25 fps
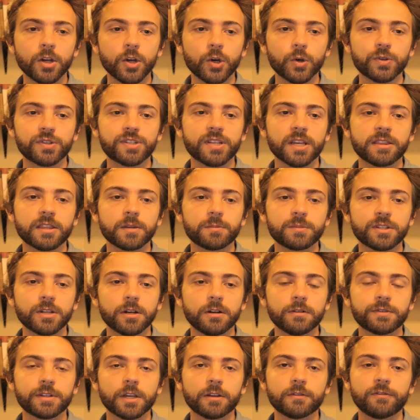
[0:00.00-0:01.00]
who set
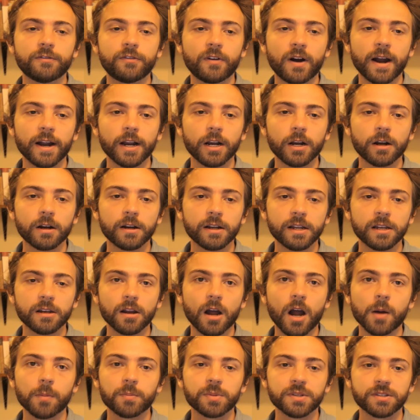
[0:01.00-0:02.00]
themselves on fire in
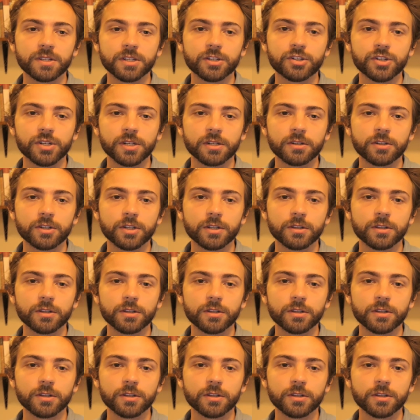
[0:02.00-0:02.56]
opposition